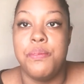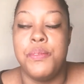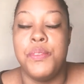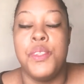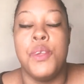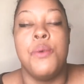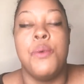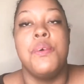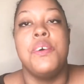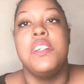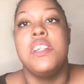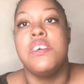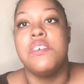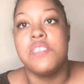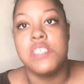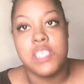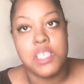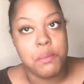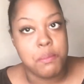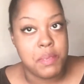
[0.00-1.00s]
No one else
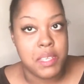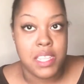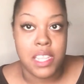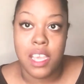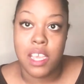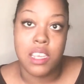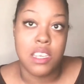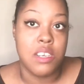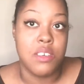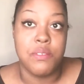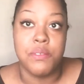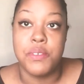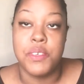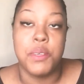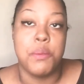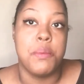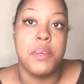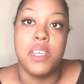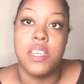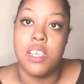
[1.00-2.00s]
can be that comfort
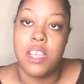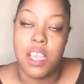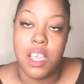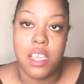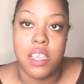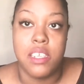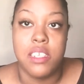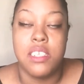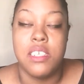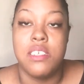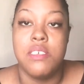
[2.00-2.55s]
but God.